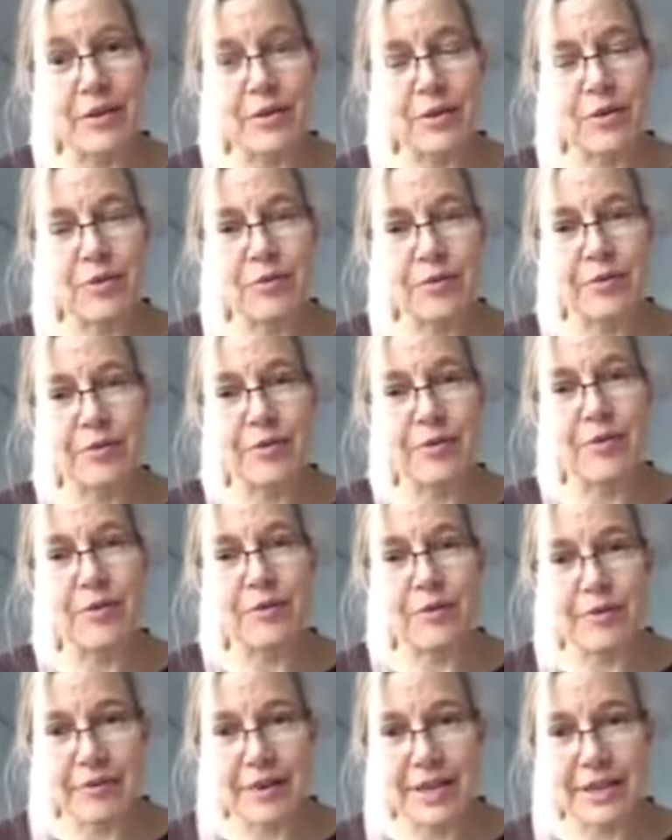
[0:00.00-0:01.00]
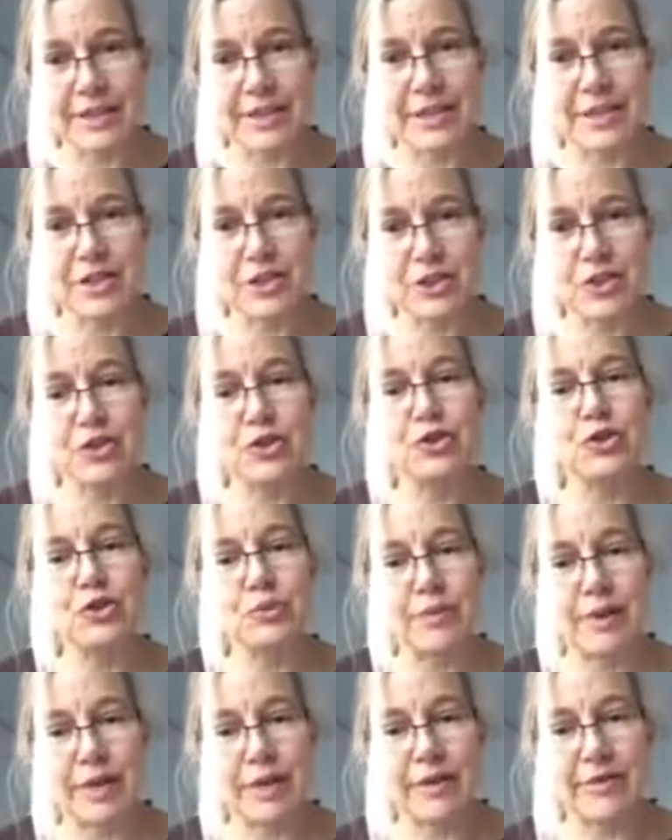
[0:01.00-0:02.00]
Over-vaccination is too
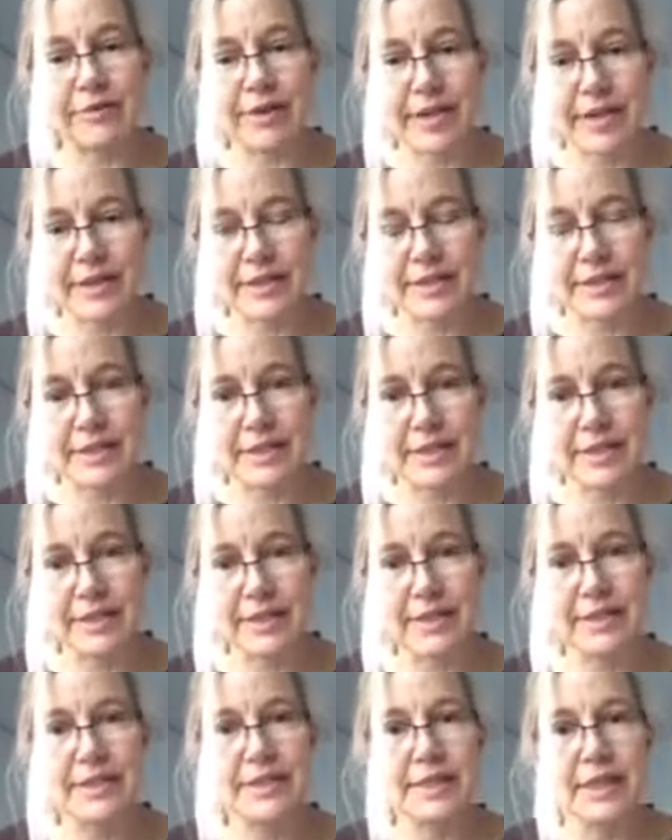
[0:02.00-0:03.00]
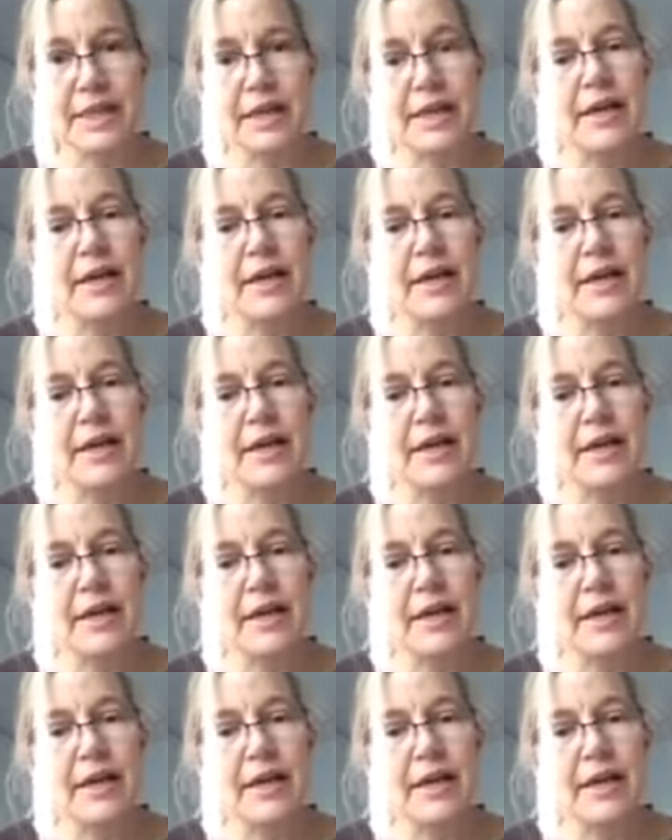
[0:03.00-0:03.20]
many vaccines.